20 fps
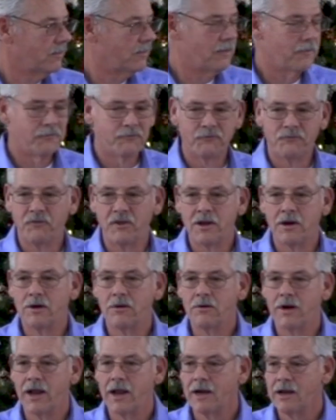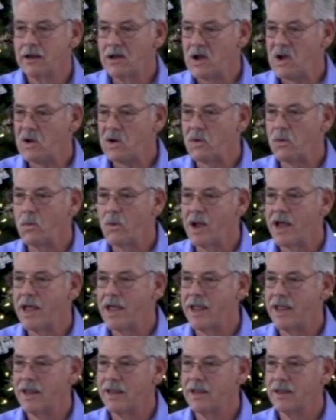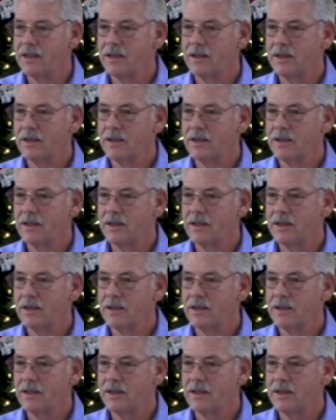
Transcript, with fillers: The fear had gone away